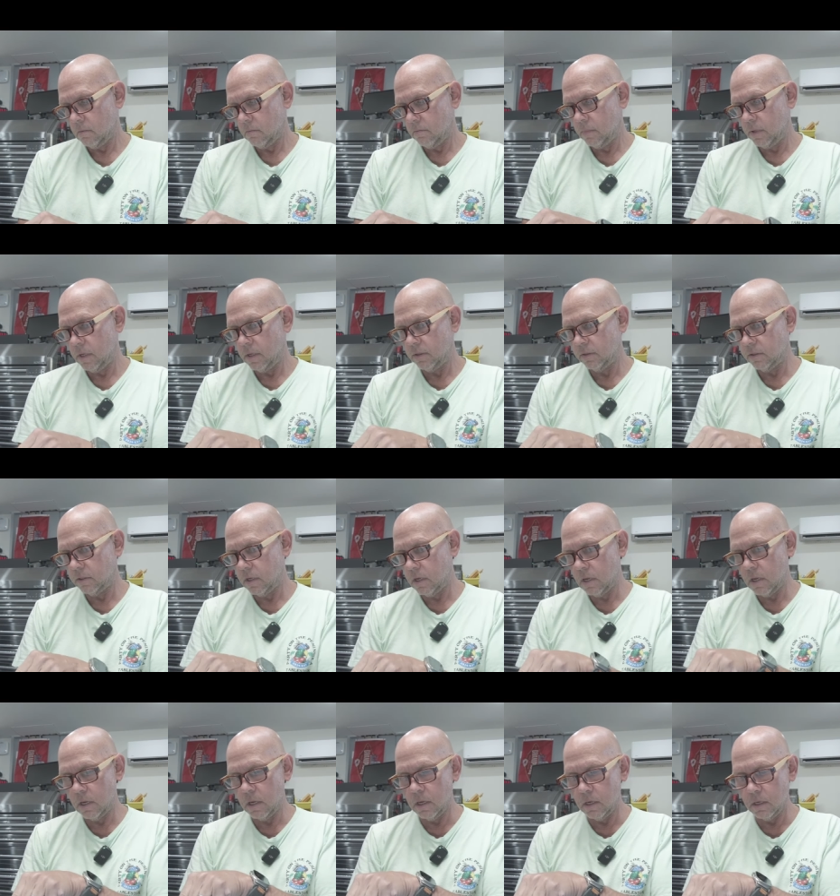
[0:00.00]

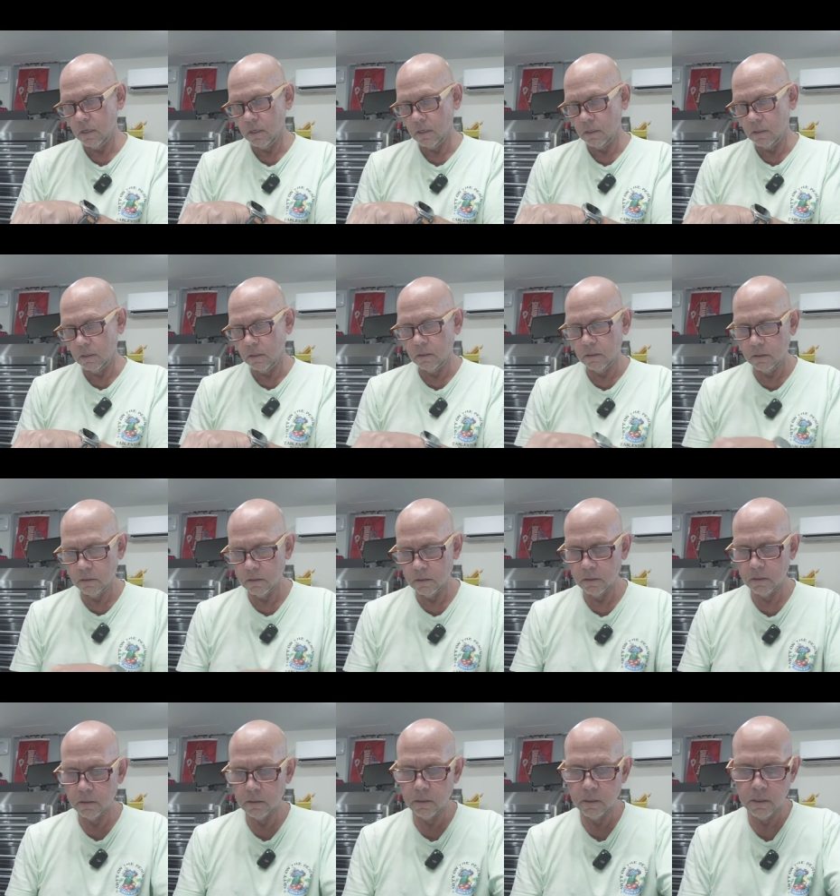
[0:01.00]
PC in.
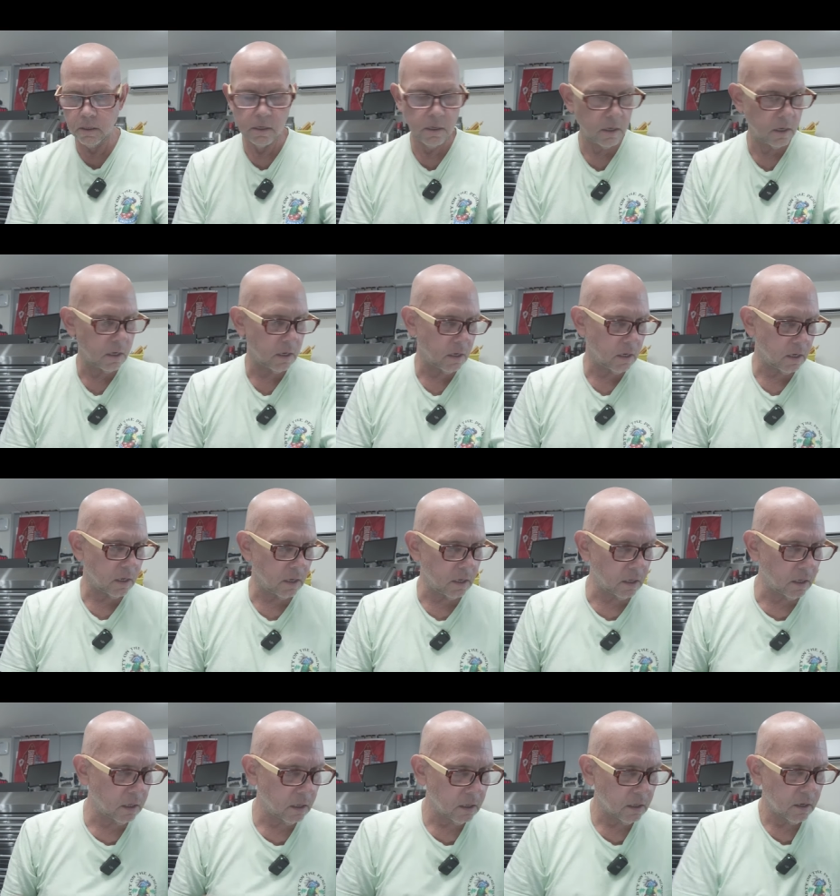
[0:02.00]

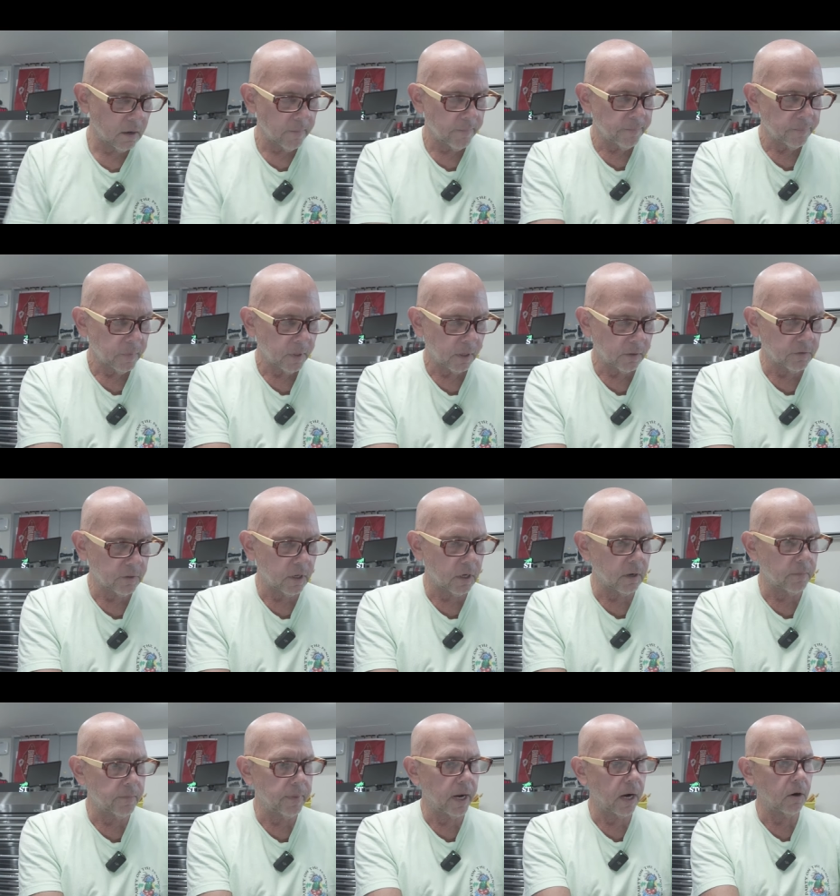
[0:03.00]
Okay. Let's get our
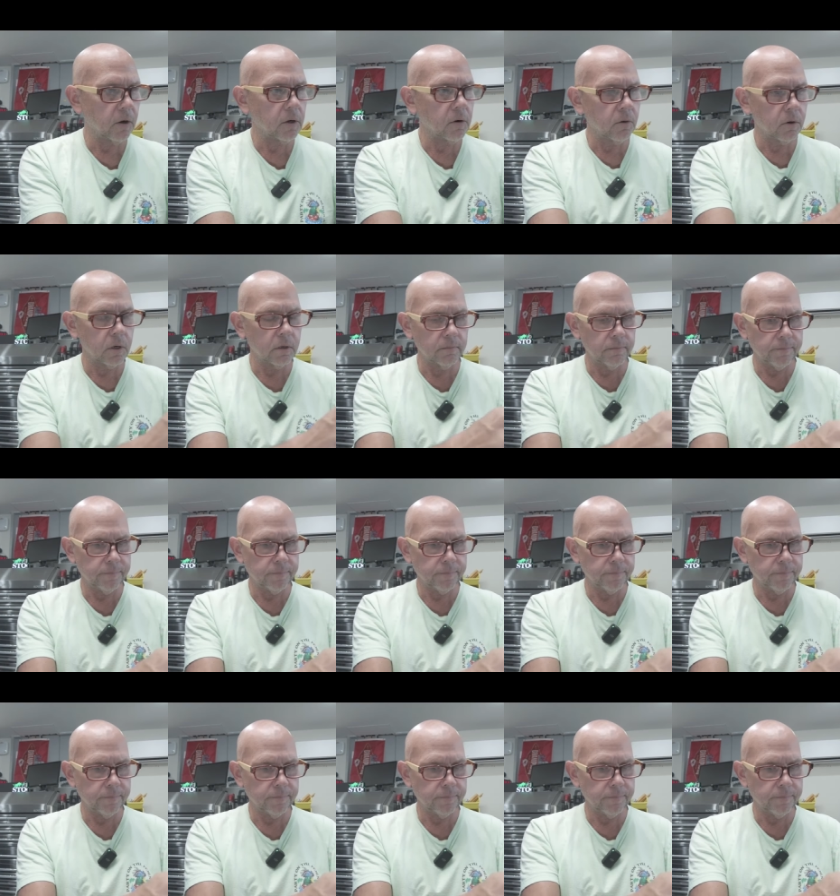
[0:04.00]
power cord.